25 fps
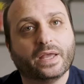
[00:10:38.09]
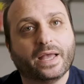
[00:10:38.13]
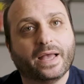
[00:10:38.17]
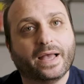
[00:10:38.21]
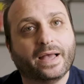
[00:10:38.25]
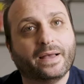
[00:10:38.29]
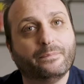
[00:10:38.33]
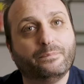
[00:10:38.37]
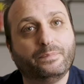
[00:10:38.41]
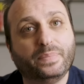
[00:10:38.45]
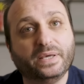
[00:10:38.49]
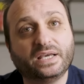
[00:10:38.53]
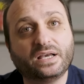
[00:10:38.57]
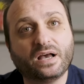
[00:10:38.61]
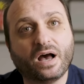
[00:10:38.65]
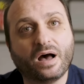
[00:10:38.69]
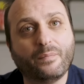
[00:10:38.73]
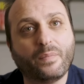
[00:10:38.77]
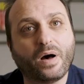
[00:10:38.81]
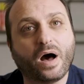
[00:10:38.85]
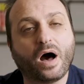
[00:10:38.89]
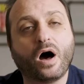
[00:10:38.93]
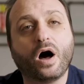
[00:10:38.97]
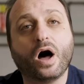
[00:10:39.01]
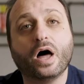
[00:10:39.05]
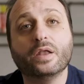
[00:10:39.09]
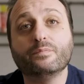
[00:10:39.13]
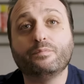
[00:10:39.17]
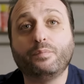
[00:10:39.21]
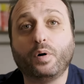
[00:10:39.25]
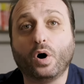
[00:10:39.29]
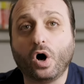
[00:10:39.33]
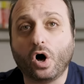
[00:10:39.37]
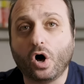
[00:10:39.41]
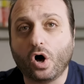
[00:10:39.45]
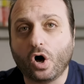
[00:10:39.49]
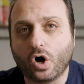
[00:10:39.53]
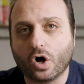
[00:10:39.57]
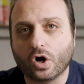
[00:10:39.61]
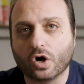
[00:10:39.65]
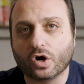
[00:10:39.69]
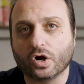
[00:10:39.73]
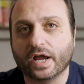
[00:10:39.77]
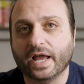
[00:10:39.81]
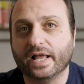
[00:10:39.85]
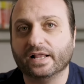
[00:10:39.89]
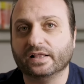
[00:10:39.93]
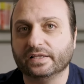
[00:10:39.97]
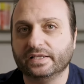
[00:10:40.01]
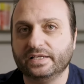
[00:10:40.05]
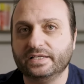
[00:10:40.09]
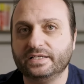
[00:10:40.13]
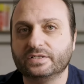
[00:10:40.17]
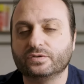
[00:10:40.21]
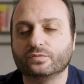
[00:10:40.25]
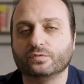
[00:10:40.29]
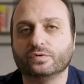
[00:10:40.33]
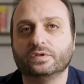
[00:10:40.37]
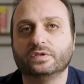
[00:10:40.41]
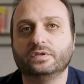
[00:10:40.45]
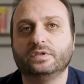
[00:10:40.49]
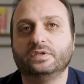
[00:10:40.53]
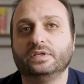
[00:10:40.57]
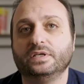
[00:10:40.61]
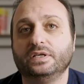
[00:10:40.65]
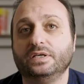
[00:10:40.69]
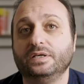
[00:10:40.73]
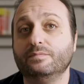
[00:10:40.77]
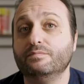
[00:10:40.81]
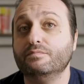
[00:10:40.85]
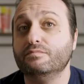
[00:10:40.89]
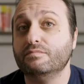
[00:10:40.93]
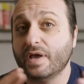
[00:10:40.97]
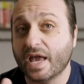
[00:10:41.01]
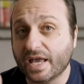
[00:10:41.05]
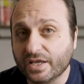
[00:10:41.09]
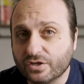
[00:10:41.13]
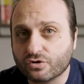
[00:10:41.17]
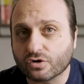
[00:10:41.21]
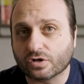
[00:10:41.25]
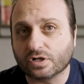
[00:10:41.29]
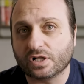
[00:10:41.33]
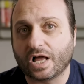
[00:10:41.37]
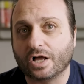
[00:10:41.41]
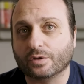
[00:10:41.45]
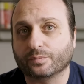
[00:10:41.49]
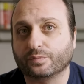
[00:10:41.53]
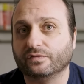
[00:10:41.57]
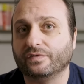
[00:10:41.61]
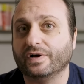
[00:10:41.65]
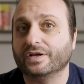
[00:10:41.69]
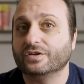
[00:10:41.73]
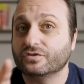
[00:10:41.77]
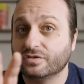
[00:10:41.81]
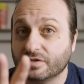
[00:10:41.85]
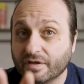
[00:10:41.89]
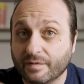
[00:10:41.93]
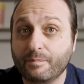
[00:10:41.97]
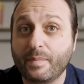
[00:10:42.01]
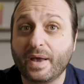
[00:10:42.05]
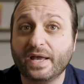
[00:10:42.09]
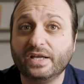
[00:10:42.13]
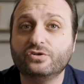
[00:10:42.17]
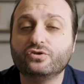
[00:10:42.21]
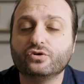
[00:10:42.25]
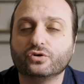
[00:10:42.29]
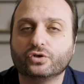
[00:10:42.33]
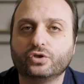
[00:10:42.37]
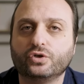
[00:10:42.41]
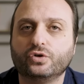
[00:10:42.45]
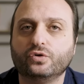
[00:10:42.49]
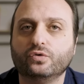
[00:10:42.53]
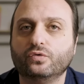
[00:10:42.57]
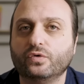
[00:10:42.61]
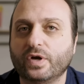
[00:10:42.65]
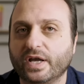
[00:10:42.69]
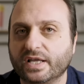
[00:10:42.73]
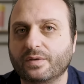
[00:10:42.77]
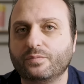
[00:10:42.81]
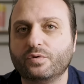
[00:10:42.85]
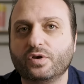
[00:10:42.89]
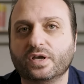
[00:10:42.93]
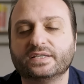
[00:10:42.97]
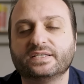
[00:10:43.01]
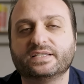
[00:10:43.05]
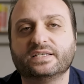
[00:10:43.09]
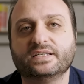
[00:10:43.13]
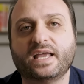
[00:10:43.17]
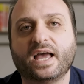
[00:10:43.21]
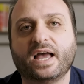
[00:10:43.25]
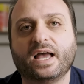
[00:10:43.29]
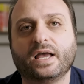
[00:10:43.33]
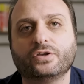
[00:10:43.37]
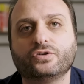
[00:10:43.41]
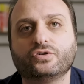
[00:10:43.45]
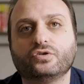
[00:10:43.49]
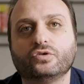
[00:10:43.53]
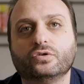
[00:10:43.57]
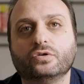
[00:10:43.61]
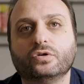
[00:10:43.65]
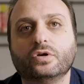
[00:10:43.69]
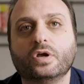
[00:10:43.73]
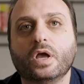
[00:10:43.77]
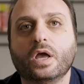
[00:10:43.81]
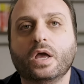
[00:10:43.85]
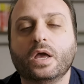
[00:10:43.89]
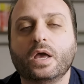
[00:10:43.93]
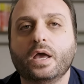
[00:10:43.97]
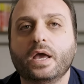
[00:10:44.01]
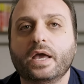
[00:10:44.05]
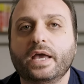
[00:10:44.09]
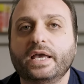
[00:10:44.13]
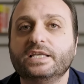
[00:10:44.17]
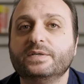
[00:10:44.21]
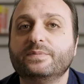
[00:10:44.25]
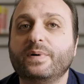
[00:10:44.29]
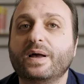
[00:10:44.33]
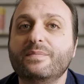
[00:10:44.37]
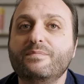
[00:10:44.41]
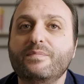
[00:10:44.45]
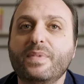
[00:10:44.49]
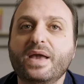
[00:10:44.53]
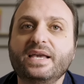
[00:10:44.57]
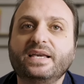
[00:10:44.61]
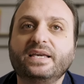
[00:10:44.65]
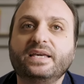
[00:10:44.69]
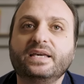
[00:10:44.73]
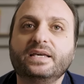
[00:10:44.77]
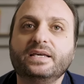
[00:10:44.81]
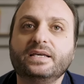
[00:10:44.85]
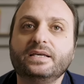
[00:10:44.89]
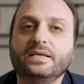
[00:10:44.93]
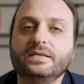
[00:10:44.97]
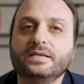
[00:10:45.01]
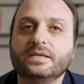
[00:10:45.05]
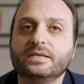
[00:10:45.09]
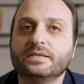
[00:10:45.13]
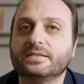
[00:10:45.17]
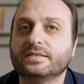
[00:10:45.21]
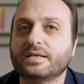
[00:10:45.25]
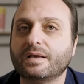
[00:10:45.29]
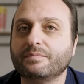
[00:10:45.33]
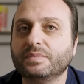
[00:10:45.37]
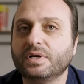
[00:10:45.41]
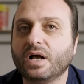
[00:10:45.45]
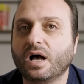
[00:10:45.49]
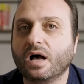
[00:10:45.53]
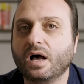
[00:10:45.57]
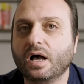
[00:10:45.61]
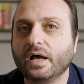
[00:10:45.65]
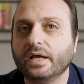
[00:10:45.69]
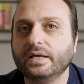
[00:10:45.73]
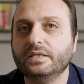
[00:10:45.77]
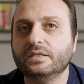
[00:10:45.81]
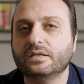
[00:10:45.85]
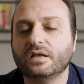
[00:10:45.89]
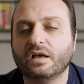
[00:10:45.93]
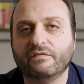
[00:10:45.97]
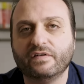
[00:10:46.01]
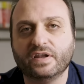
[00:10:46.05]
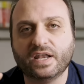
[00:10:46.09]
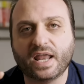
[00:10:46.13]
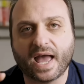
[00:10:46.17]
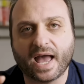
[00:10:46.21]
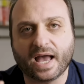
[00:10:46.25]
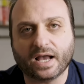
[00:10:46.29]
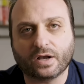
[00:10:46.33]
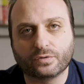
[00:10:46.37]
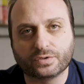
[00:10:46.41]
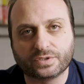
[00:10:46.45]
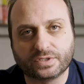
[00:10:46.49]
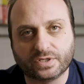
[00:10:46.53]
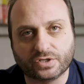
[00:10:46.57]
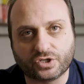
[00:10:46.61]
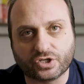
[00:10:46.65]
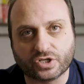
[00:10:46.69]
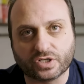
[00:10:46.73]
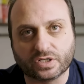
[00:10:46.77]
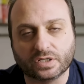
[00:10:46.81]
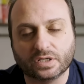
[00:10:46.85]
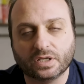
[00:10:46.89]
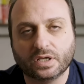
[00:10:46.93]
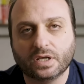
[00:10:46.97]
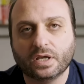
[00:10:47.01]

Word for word: uh, become on par, at least with the major cloud providers, the major two, AWS and Azure, is by making some kind of an acquisition.